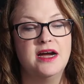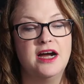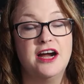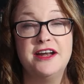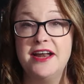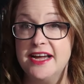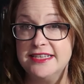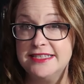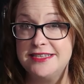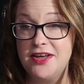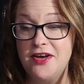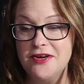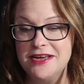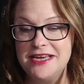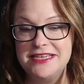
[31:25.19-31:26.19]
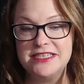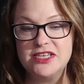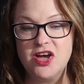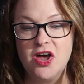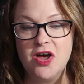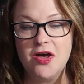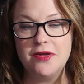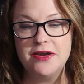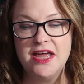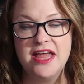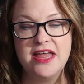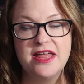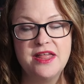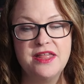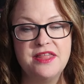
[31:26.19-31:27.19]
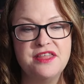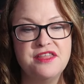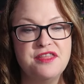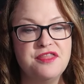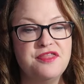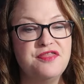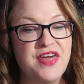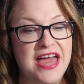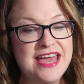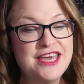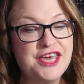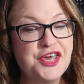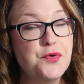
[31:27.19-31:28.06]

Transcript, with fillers: Our next song is called Thank